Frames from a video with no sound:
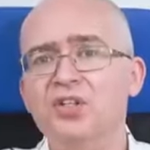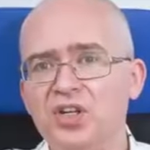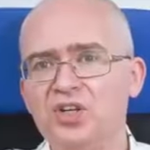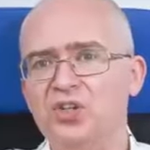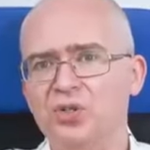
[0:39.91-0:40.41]

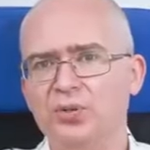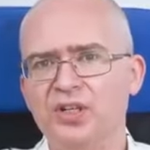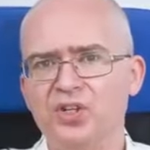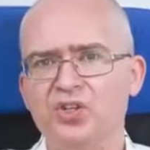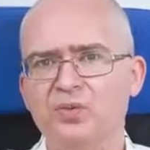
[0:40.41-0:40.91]
digital
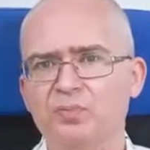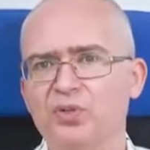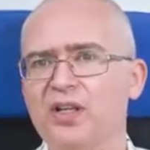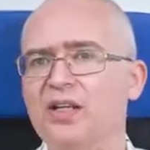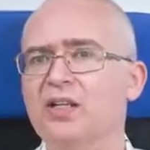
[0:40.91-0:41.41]
edition
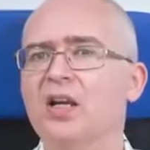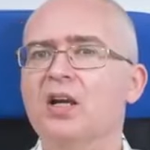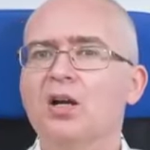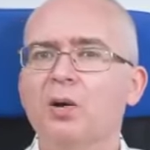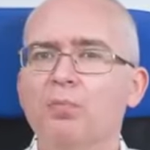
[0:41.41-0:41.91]
bring
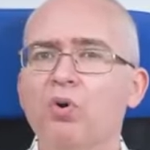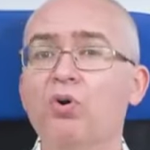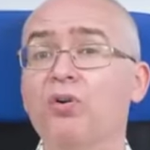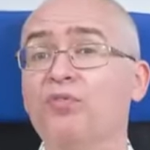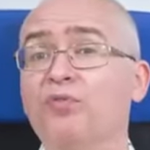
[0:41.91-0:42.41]
a more
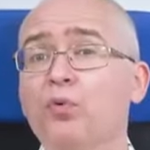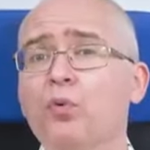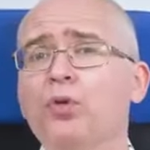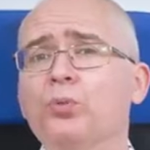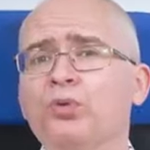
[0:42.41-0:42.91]

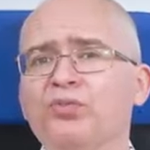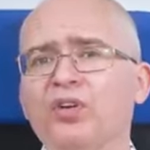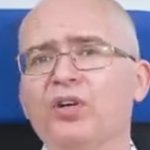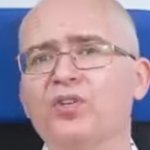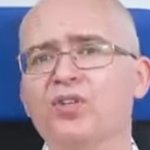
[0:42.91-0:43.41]
affordable
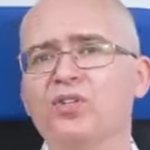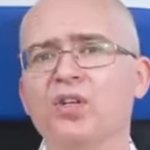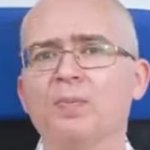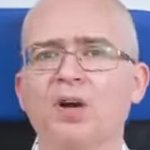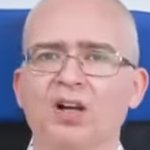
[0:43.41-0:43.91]
version to the
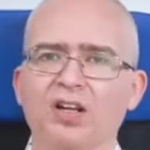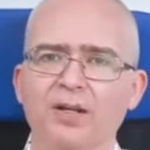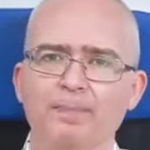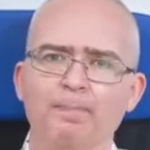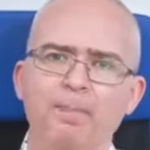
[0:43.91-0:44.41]
market?
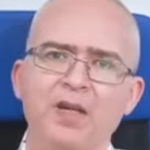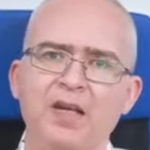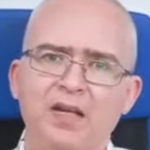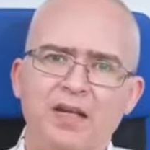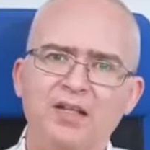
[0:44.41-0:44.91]

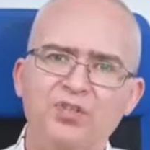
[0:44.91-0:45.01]
In this